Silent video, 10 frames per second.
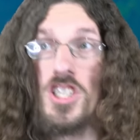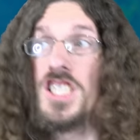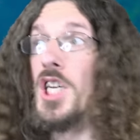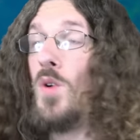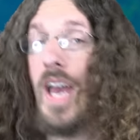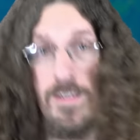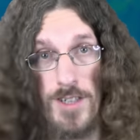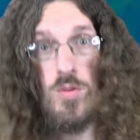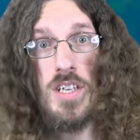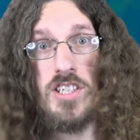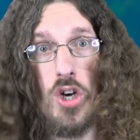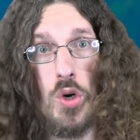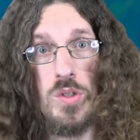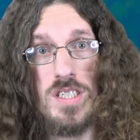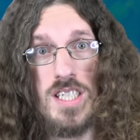Just so everyone
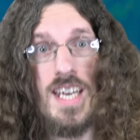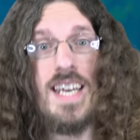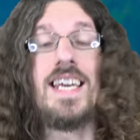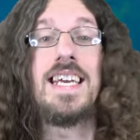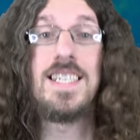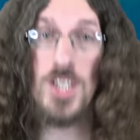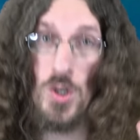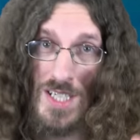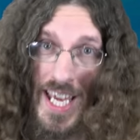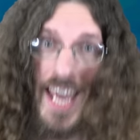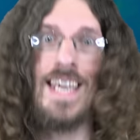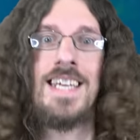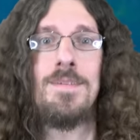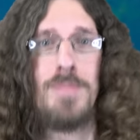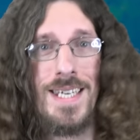knows, it's okay
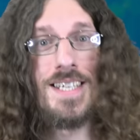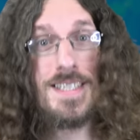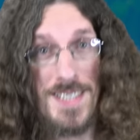to be a